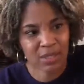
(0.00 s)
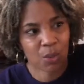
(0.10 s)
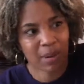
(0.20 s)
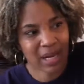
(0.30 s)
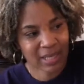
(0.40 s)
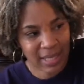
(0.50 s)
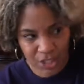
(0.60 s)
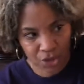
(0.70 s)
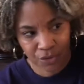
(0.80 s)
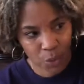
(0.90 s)
So
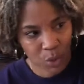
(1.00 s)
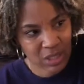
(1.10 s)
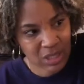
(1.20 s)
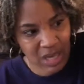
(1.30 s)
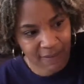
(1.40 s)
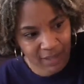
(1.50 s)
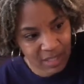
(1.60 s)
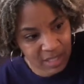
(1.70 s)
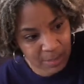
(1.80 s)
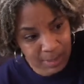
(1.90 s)
polyester, of course, is not really
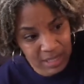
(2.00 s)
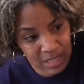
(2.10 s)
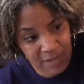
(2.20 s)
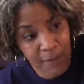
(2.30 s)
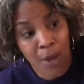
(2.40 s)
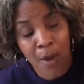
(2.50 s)
expensive,